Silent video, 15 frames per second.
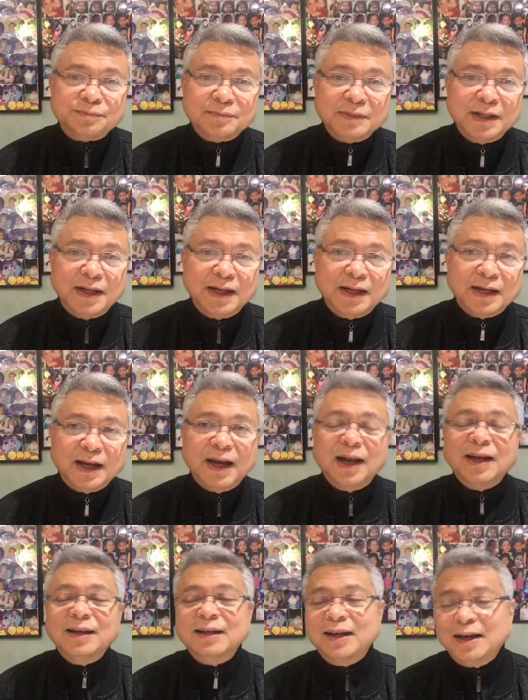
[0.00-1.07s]
And
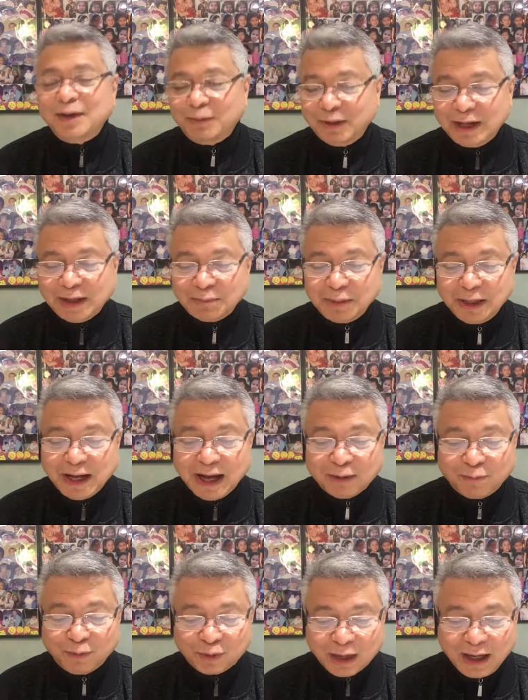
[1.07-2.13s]
we have been
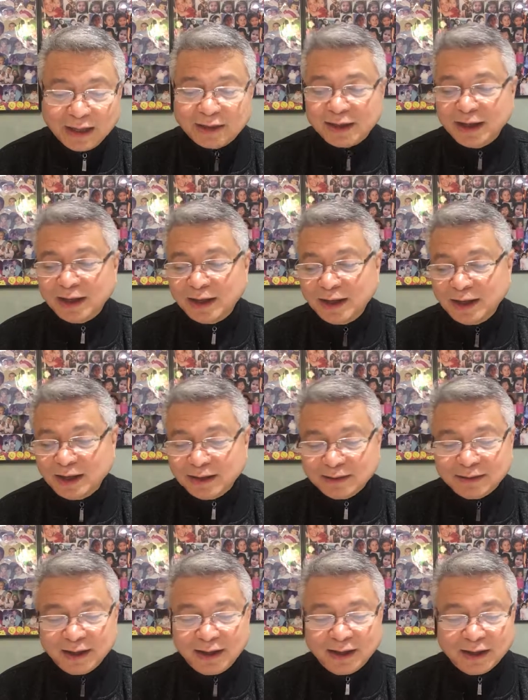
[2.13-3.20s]
advocating the,
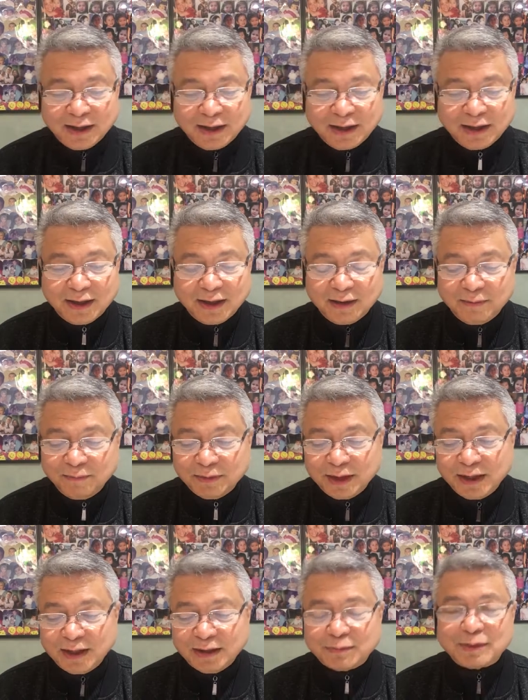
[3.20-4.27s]
uh, the
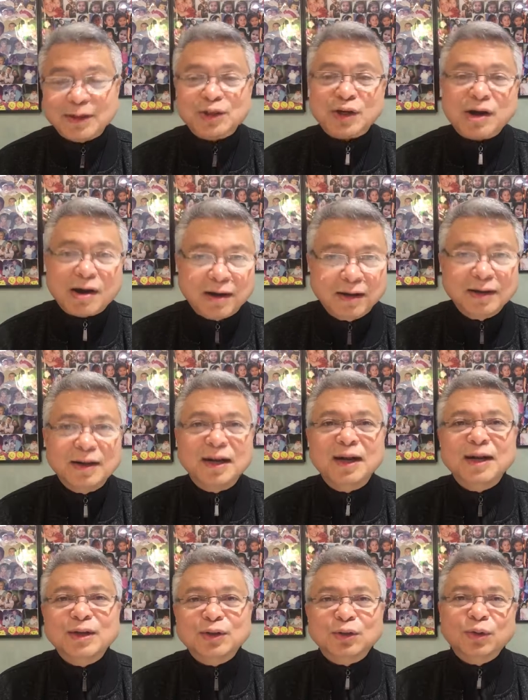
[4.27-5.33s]
return
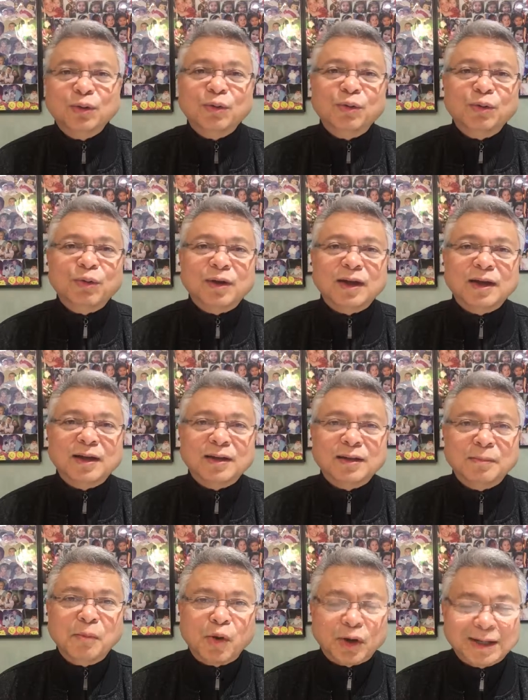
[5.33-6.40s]
to uh, the more
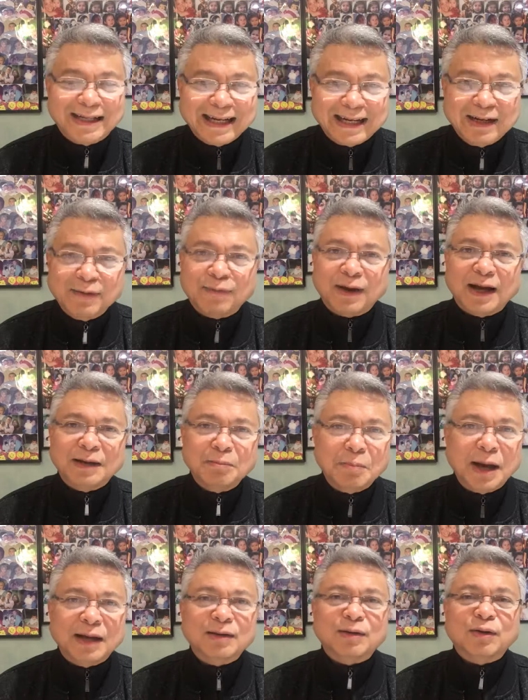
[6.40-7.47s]
dignified manner
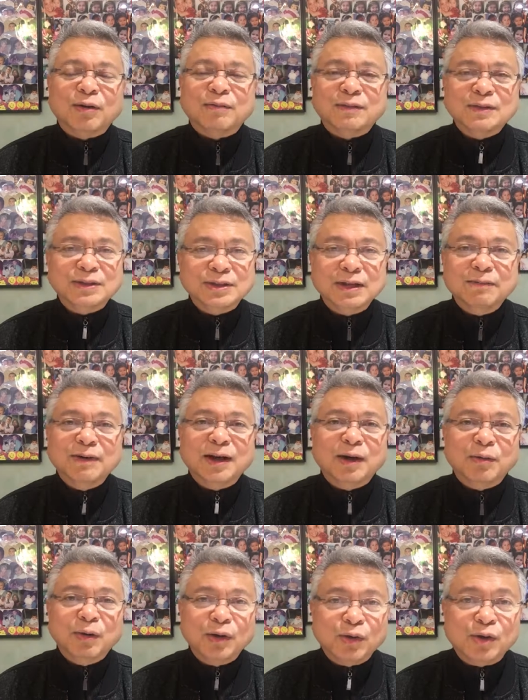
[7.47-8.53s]
of receiving our
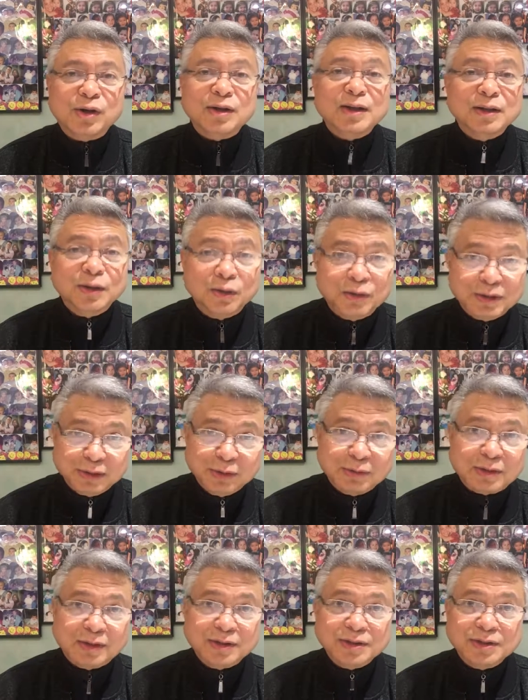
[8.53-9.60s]
Lord in the Holy Eucharist.